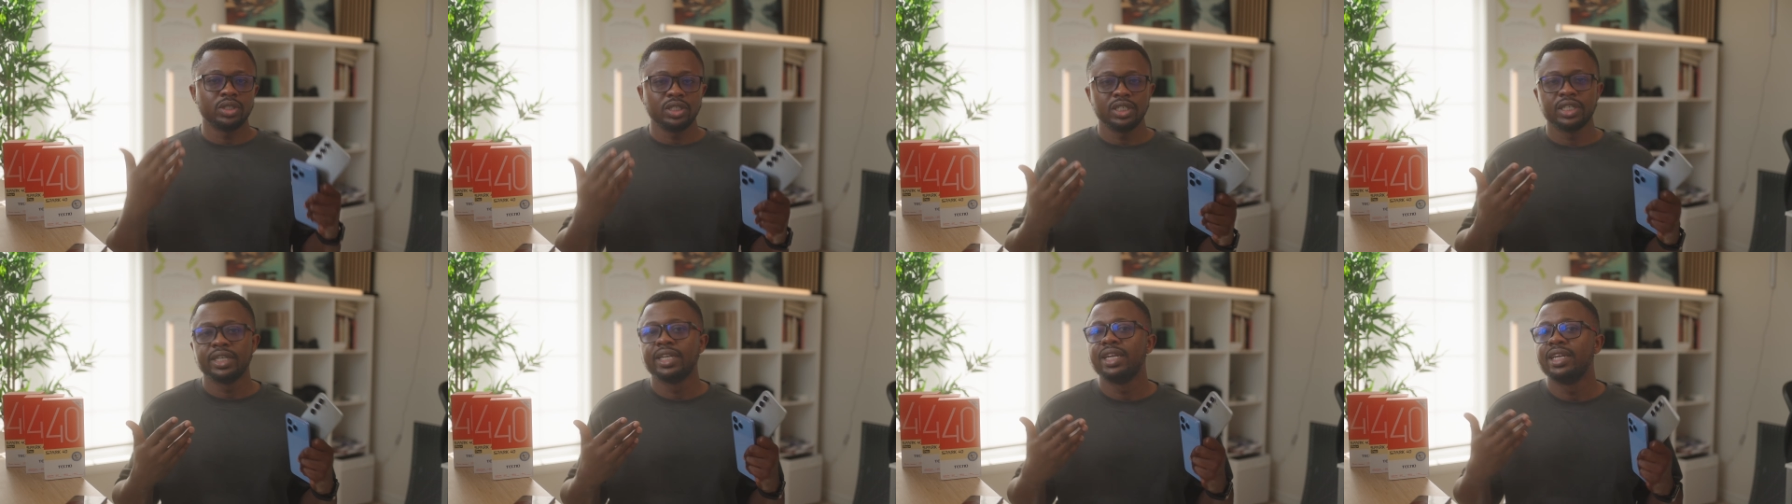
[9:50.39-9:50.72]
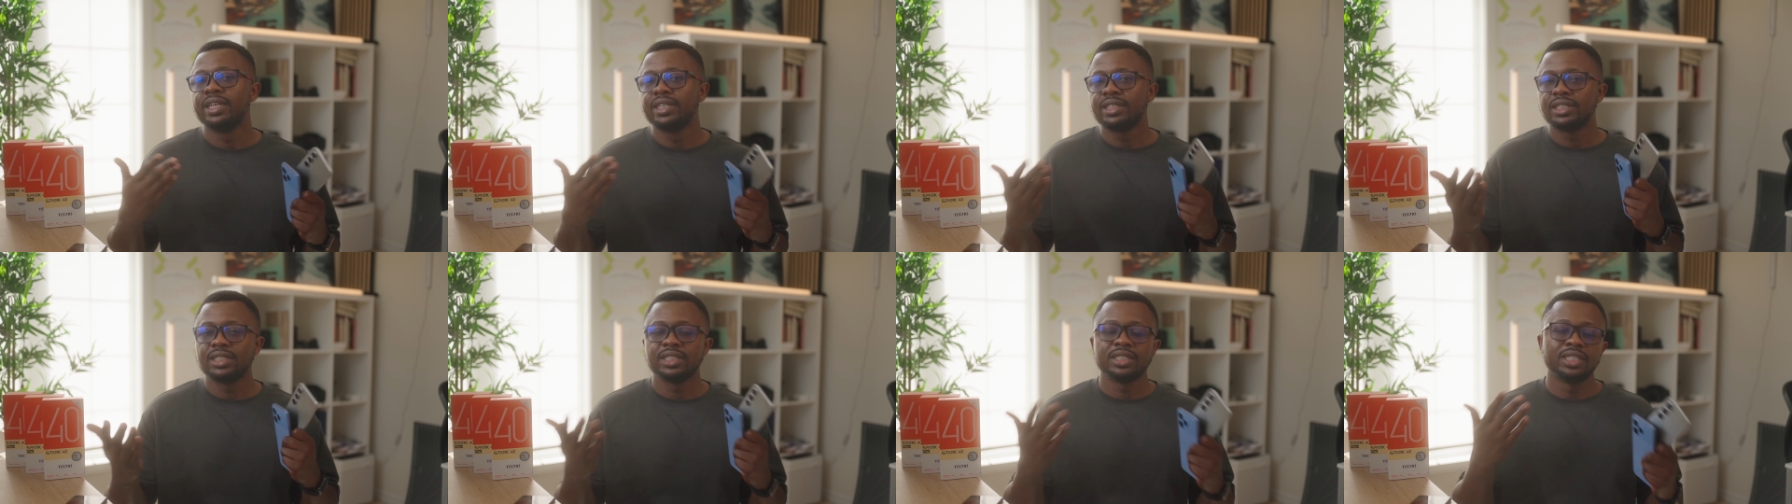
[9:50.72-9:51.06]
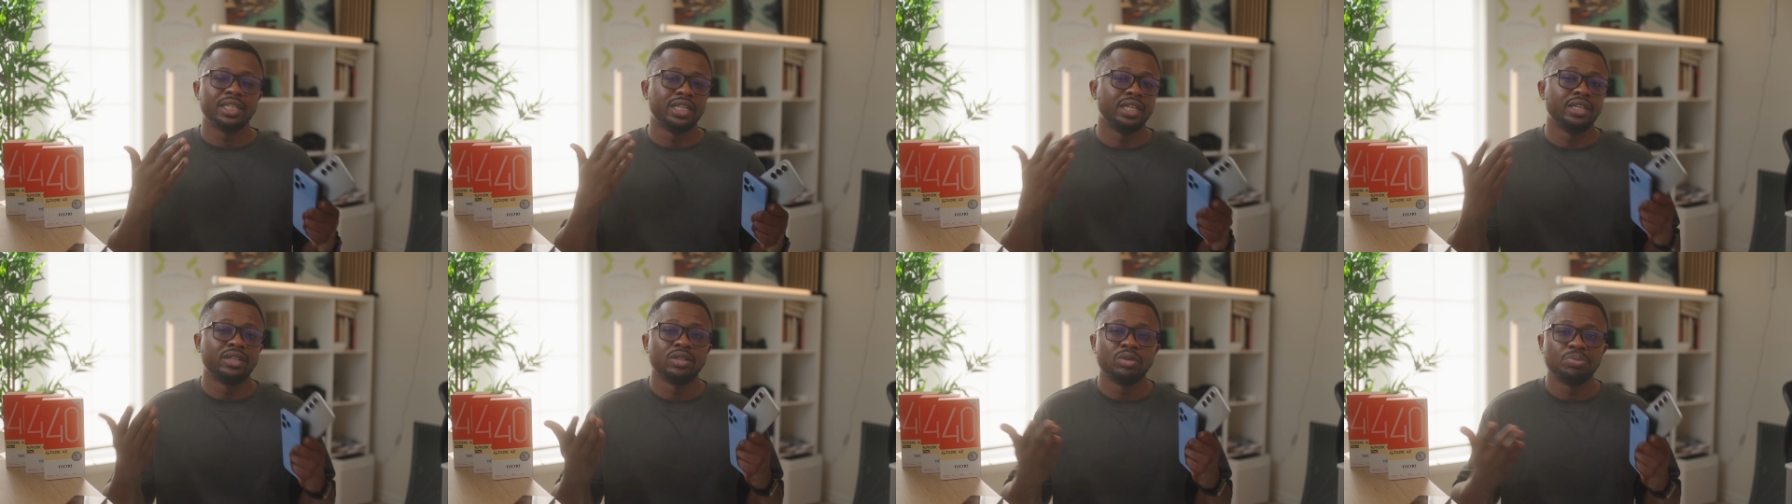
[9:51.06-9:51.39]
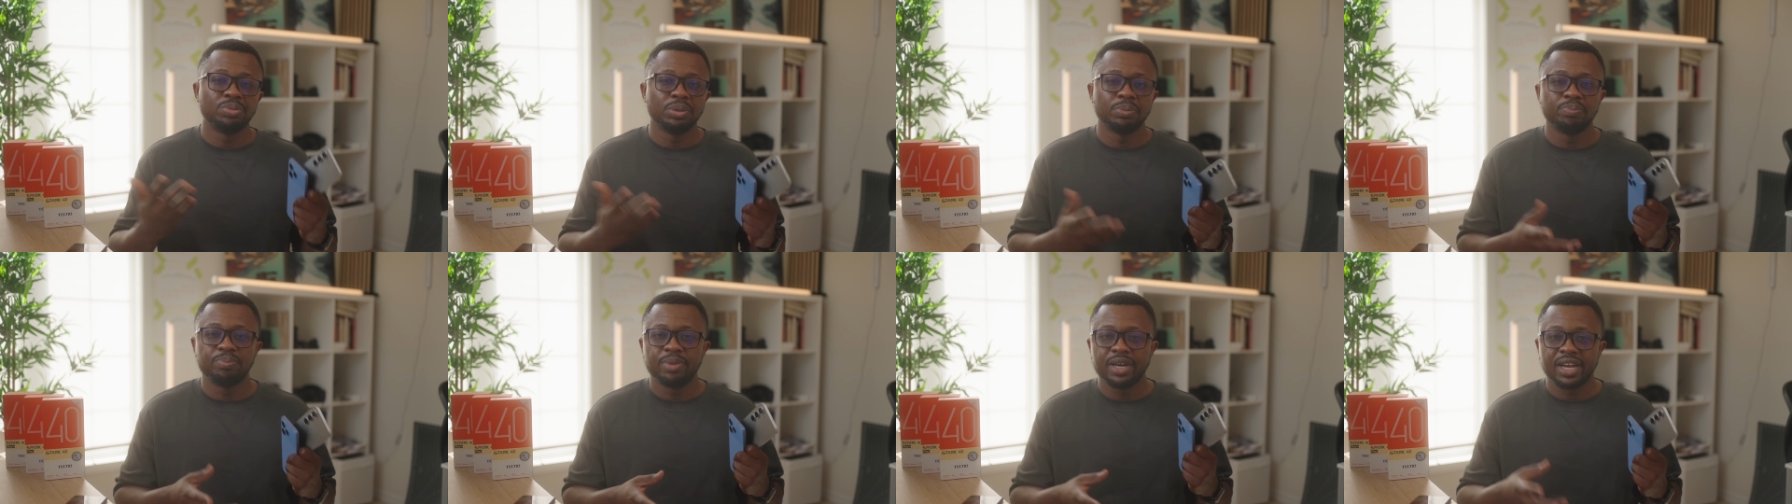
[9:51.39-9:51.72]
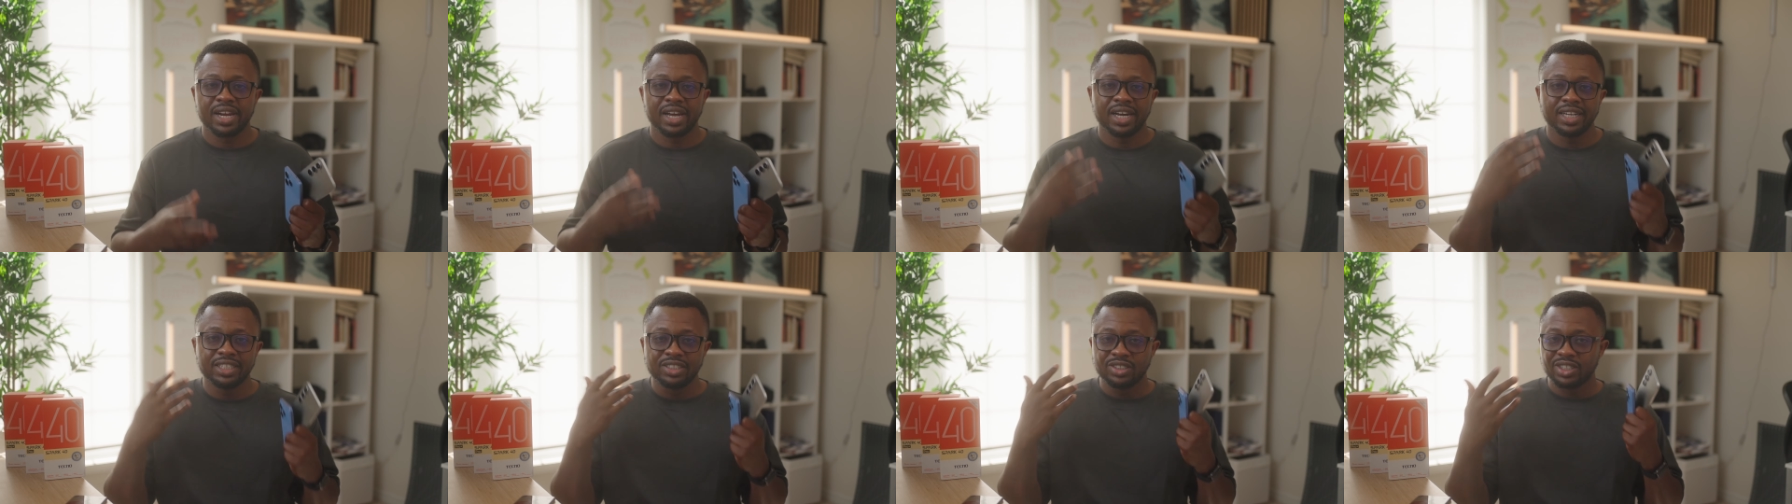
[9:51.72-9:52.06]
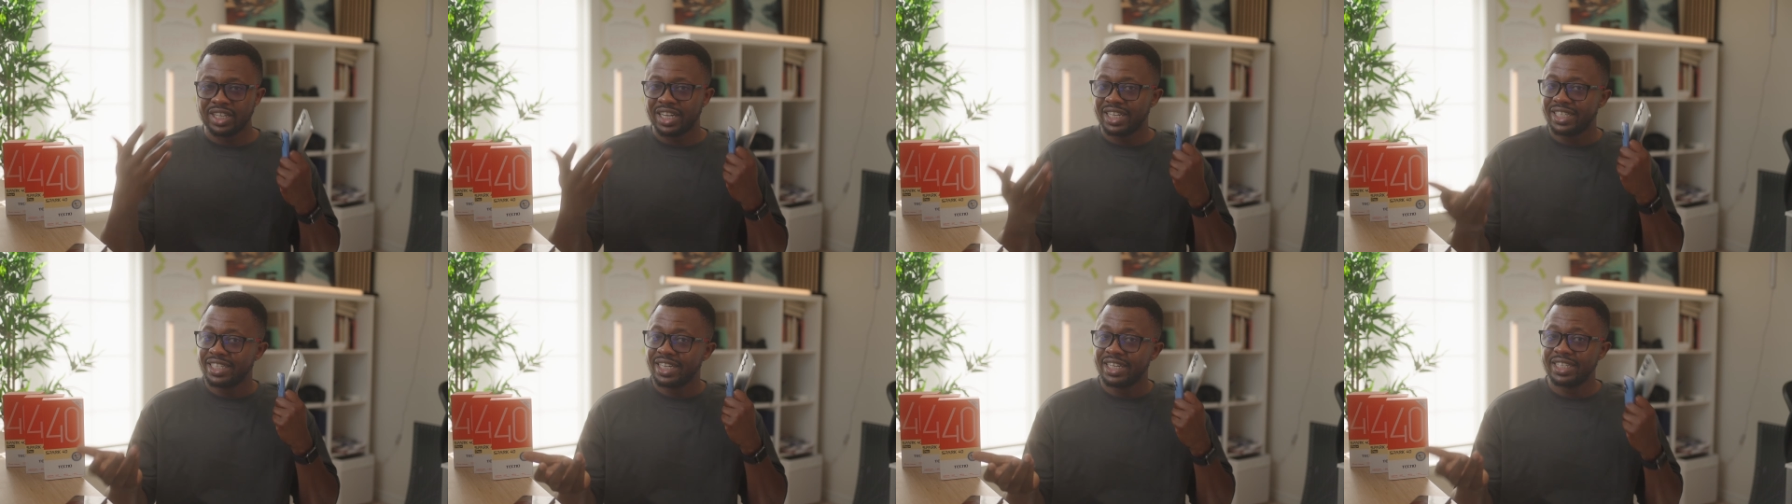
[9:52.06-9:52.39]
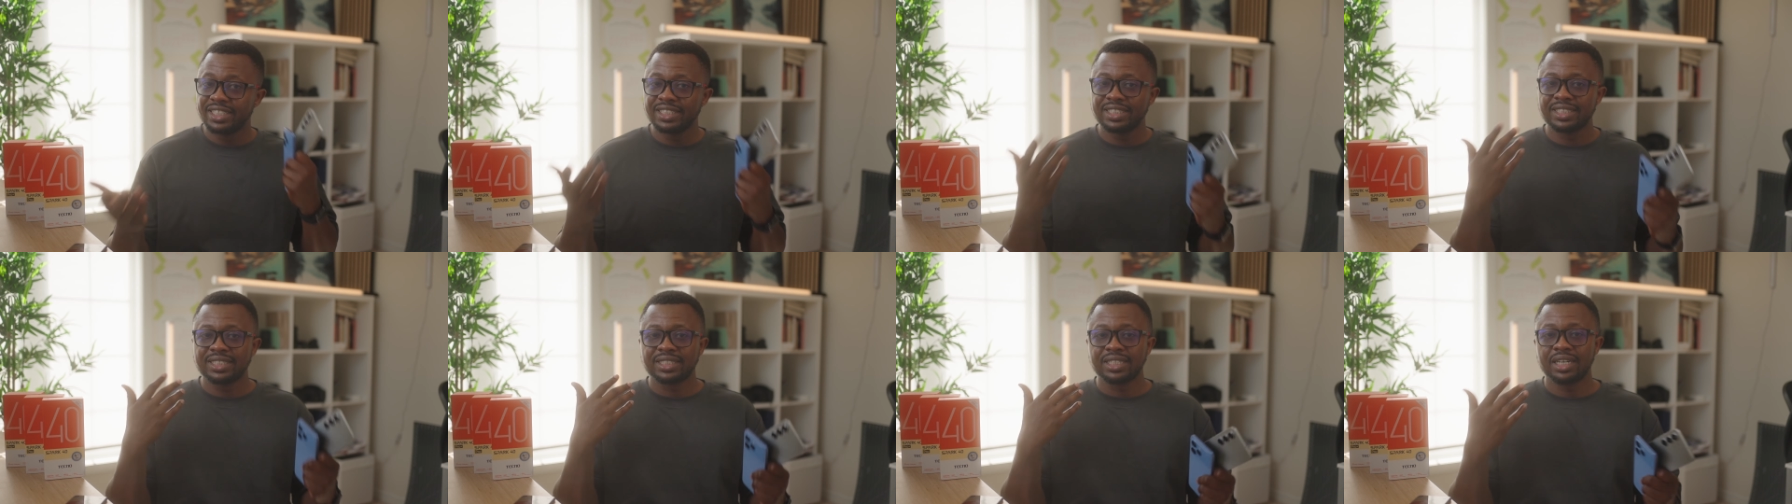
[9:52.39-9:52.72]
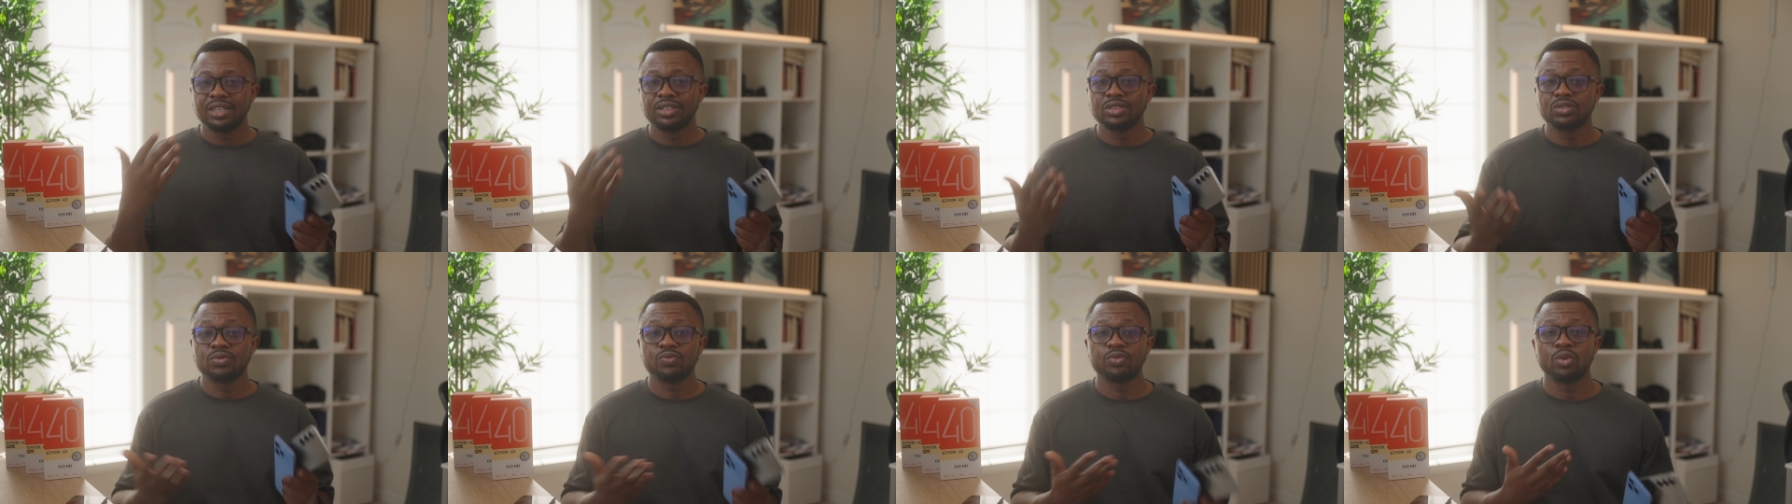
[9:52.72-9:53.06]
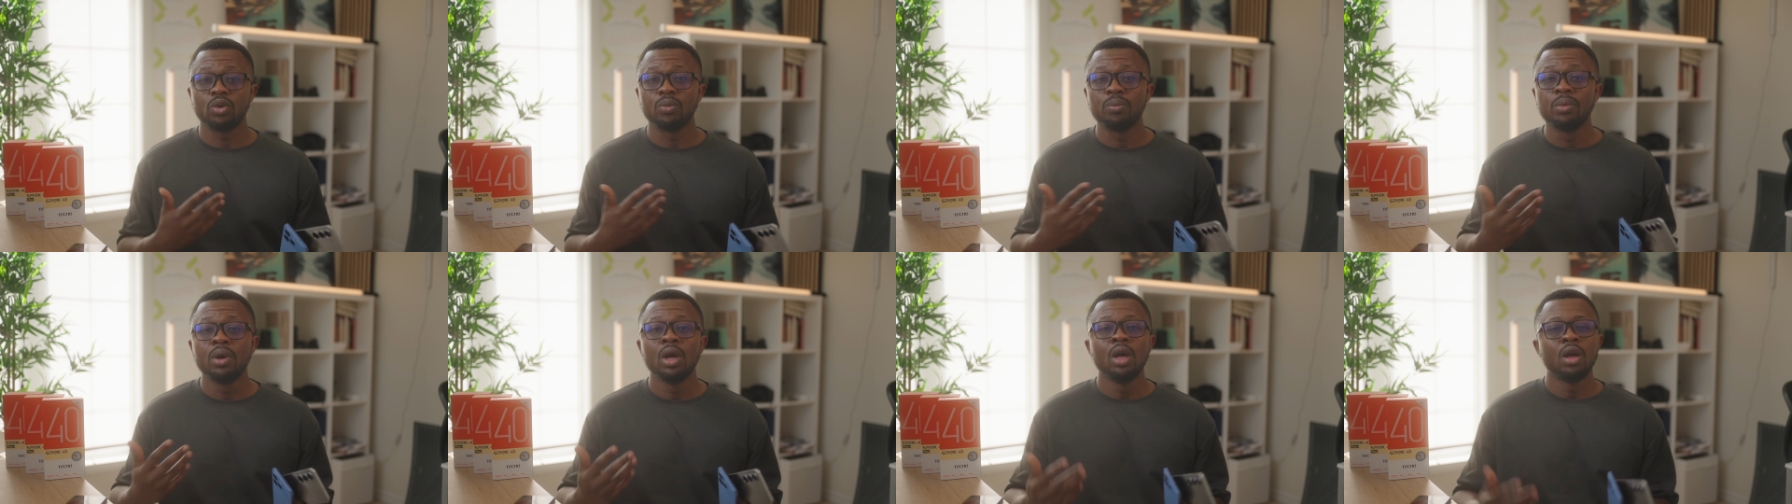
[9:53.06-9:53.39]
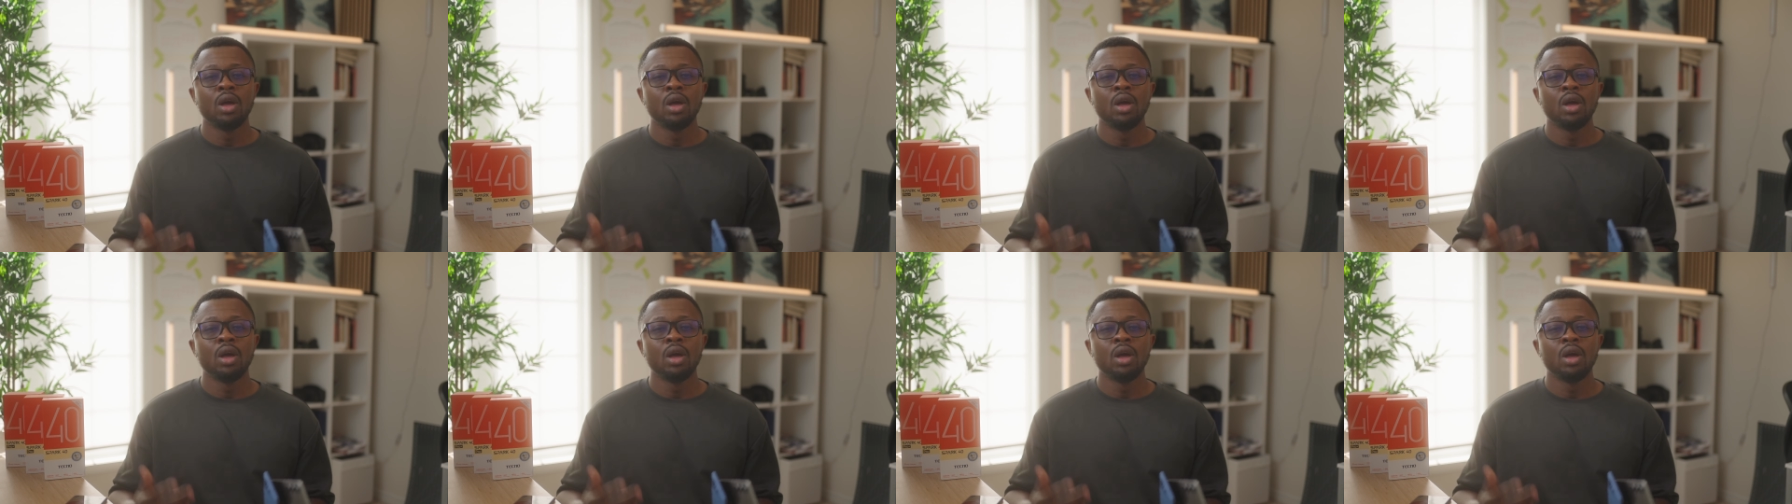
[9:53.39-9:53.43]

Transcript: ear listen a little bit better, and you're hearing sounds from